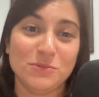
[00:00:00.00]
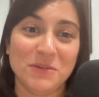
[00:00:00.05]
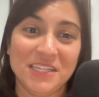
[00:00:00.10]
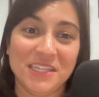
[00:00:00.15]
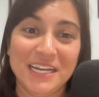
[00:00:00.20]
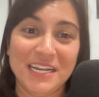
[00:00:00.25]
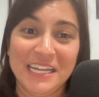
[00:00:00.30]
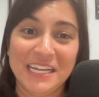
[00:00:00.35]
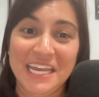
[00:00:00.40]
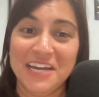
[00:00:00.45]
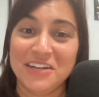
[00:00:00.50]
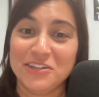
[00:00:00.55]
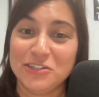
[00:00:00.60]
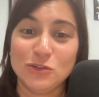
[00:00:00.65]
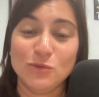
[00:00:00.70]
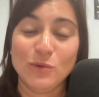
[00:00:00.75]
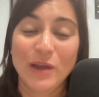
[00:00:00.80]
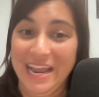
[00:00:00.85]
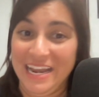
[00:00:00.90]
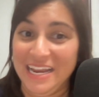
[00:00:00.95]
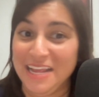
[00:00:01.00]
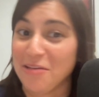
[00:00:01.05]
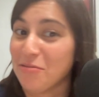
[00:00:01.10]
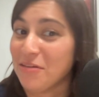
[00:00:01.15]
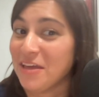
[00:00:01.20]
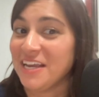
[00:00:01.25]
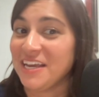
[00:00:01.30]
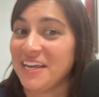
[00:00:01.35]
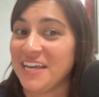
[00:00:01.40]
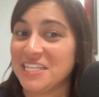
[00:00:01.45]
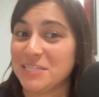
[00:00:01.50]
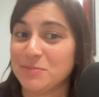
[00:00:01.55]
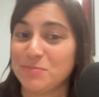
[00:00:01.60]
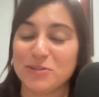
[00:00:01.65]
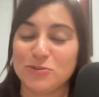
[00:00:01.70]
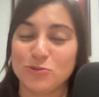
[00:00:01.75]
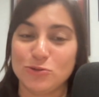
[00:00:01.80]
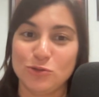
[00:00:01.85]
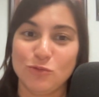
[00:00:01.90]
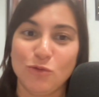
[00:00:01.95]
but then can't do anything against
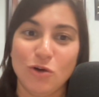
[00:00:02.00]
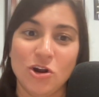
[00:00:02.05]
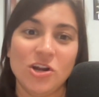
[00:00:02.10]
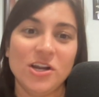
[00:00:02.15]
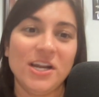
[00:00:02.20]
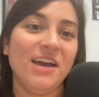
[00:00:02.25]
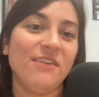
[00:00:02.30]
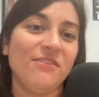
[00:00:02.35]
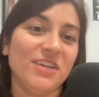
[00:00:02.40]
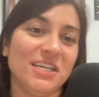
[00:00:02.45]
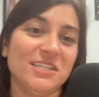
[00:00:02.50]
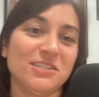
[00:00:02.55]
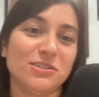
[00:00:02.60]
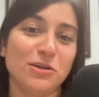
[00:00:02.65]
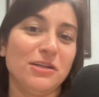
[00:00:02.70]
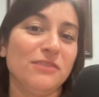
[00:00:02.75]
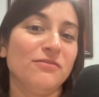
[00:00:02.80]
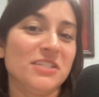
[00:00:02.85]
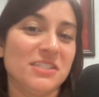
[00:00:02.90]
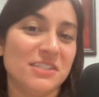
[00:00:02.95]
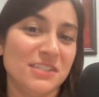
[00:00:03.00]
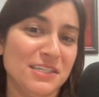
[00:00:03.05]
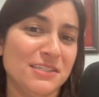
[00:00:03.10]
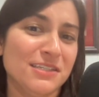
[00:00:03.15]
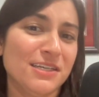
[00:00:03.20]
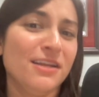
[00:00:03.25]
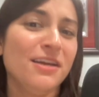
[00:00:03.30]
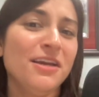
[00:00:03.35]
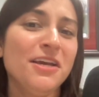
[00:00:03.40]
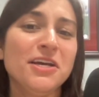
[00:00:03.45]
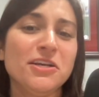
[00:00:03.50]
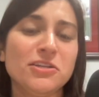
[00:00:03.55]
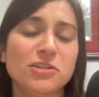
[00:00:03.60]
pitchers who aren't having as good of a season.